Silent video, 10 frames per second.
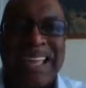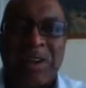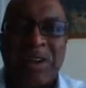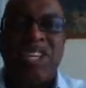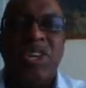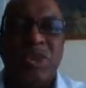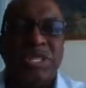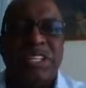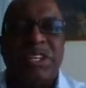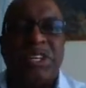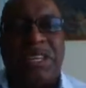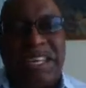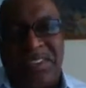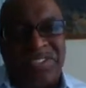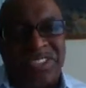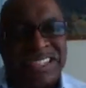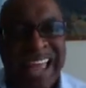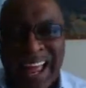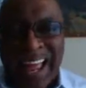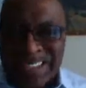using your gifts and
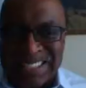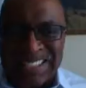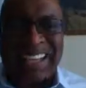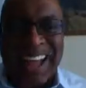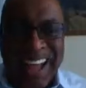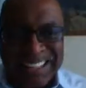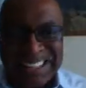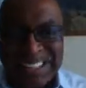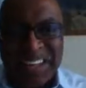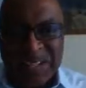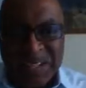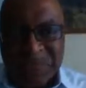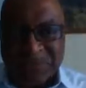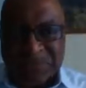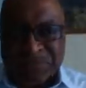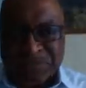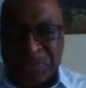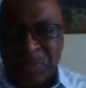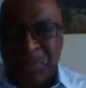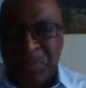talents that God has given you.
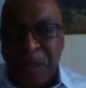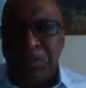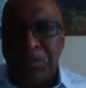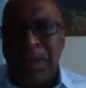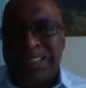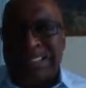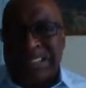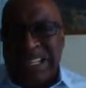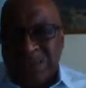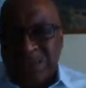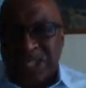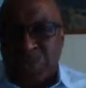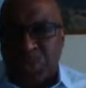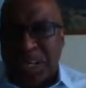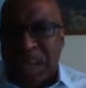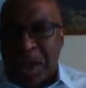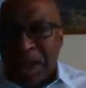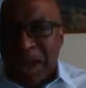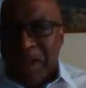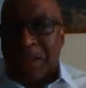But it seems as we come
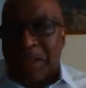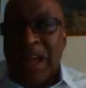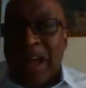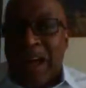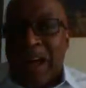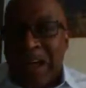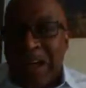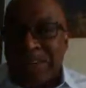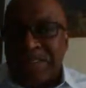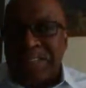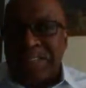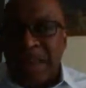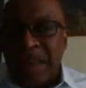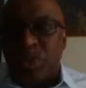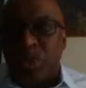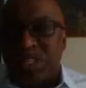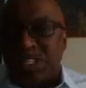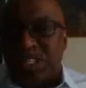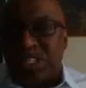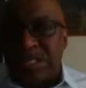up, oftentimes we
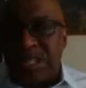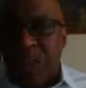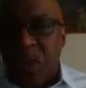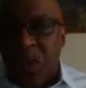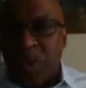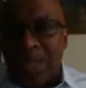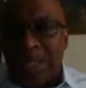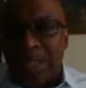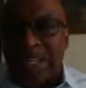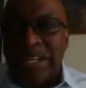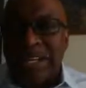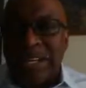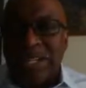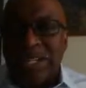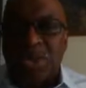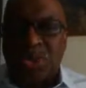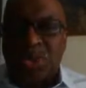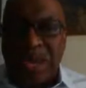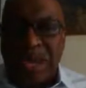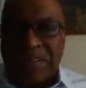slowly
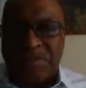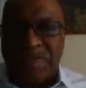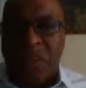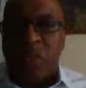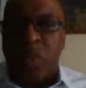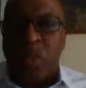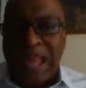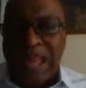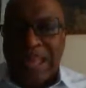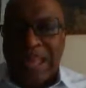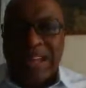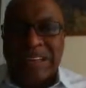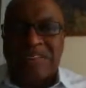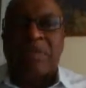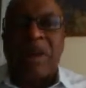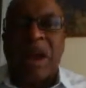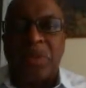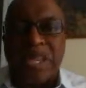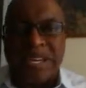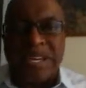drift away from our
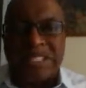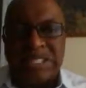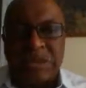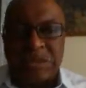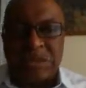relationship with